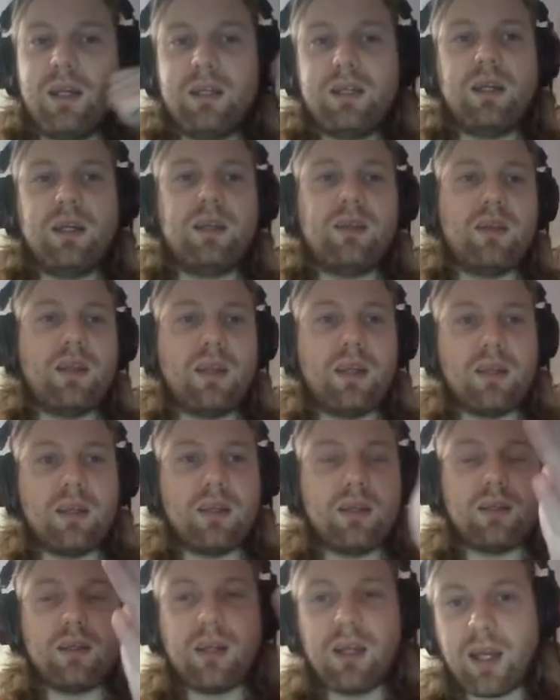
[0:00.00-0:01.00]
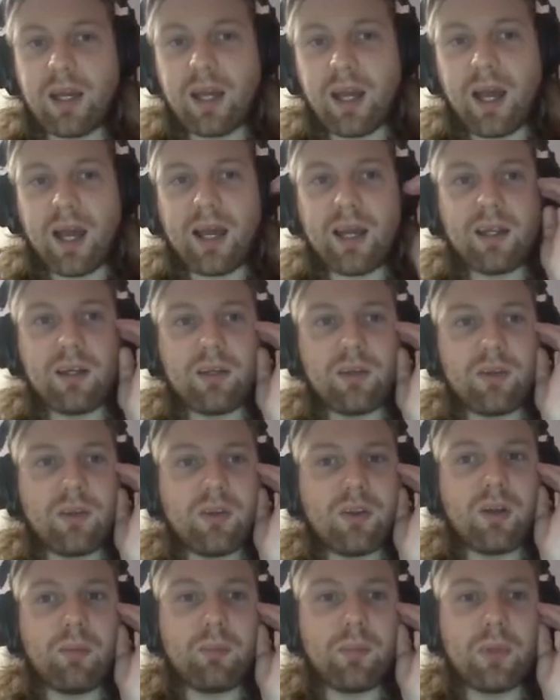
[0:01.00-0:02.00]
And the higher the
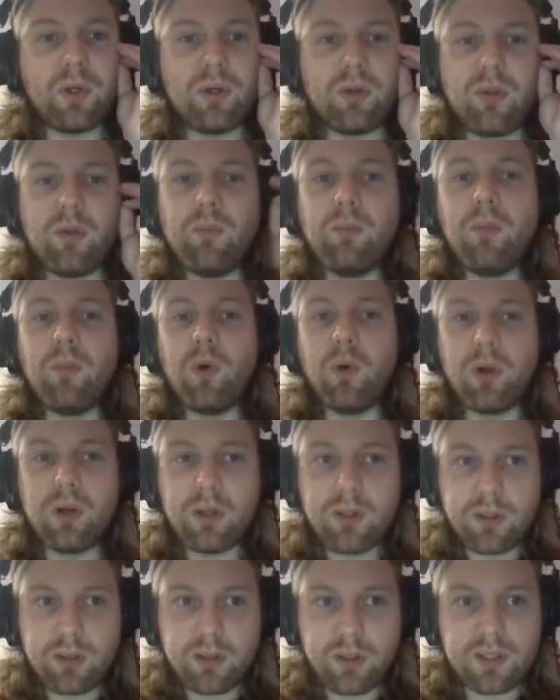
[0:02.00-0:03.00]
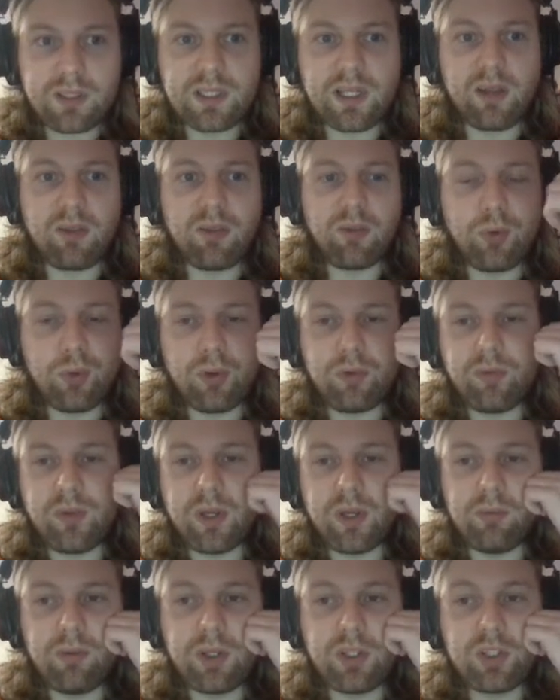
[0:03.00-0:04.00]
number, the more that's let through of the
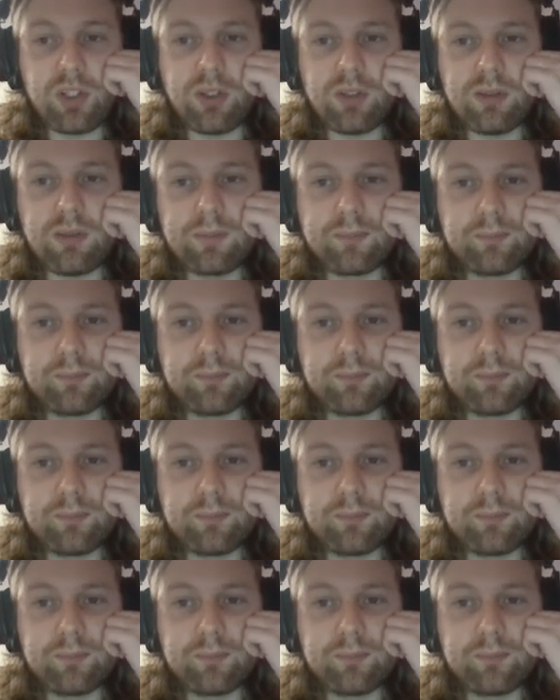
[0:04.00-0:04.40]
original.